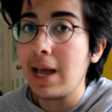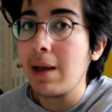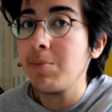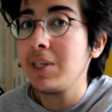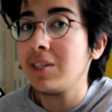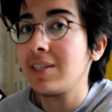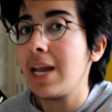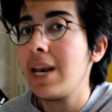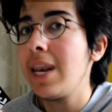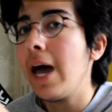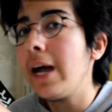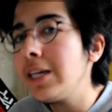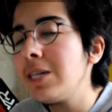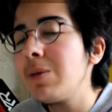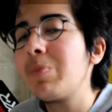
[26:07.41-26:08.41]
that means that
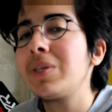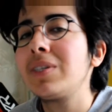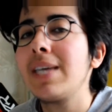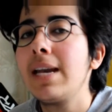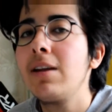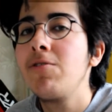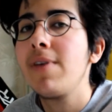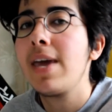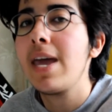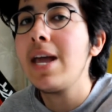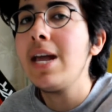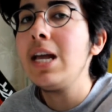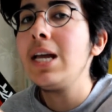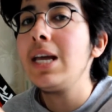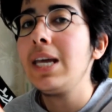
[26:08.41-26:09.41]
90% of
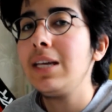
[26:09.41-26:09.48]
it